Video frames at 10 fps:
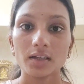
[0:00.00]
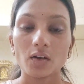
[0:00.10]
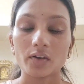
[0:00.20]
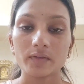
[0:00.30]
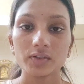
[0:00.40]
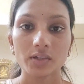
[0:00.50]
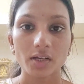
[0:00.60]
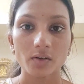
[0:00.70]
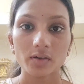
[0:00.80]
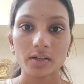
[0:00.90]
or which
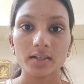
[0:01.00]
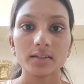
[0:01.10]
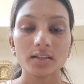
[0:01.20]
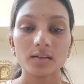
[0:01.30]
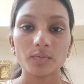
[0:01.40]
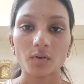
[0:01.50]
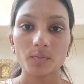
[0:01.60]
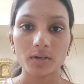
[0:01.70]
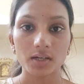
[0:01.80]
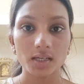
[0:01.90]
cannot tell
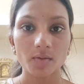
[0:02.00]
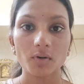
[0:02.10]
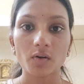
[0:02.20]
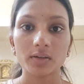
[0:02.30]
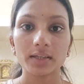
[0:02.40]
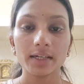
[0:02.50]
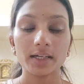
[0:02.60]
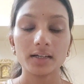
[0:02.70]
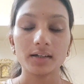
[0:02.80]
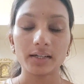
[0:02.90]
properly about the
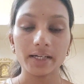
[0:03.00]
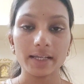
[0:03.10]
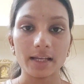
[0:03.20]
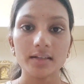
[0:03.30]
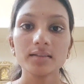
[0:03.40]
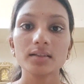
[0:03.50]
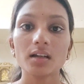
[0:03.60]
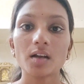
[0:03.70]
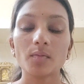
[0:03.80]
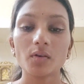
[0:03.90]
ADRs.
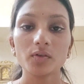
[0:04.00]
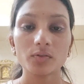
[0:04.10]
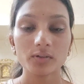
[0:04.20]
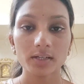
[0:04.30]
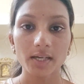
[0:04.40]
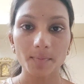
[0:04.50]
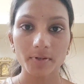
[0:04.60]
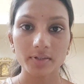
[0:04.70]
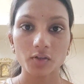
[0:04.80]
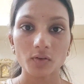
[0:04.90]
About total
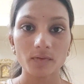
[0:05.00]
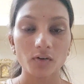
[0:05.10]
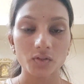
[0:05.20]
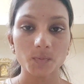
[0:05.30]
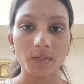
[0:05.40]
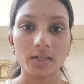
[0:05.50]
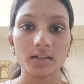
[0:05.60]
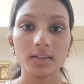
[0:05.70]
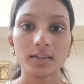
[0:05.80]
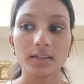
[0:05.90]
capacity of
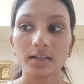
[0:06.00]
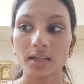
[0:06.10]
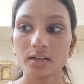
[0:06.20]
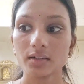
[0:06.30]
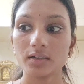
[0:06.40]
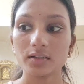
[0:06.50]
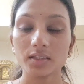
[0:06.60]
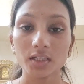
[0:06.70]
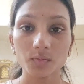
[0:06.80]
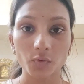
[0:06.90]
hospital, there are
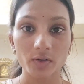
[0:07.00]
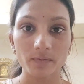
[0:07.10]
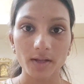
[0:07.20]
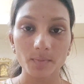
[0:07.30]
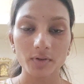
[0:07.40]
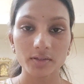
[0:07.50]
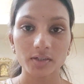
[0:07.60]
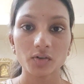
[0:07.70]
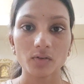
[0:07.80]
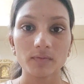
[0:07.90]

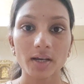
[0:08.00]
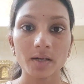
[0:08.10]
6.5% of